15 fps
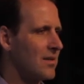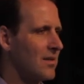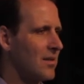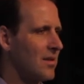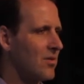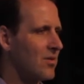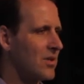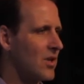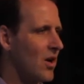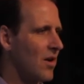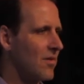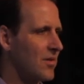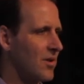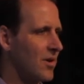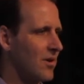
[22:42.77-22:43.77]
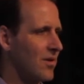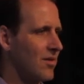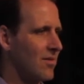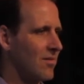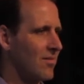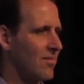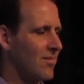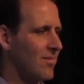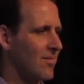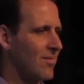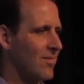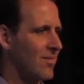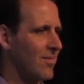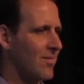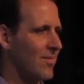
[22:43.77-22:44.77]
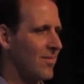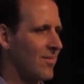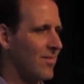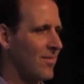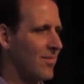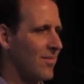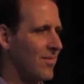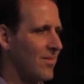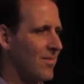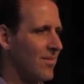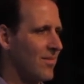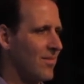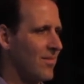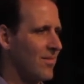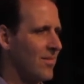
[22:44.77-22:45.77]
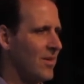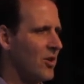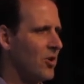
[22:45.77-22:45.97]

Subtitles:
a little softer, a